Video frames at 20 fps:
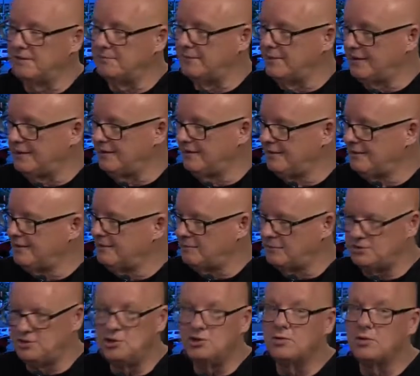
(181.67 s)
me.
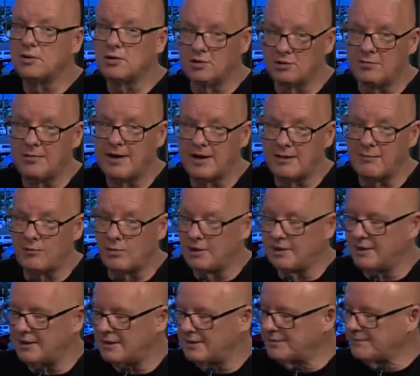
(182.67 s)
But you will know about them
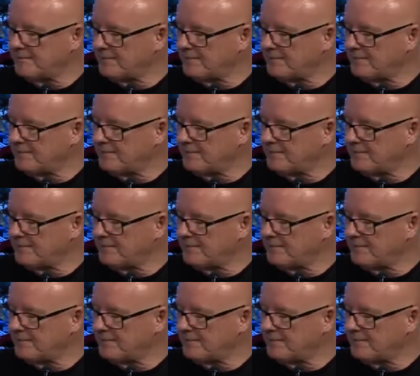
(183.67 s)
one day.